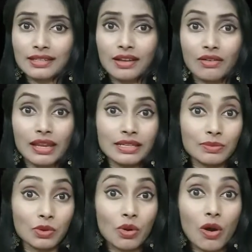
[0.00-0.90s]
Now let's
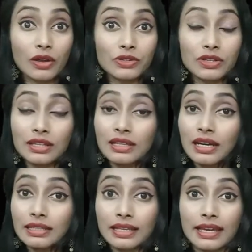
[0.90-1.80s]
move on to the
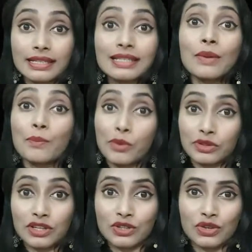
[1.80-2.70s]
third case,
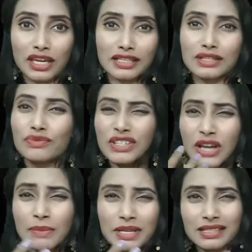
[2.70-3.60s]
possessive case, which
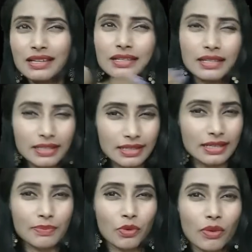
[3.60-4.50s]
I'm discussing
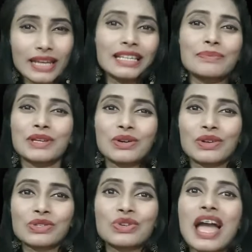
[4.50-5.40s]
separately
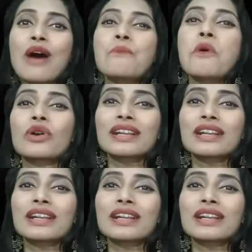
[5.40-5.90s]
because to have more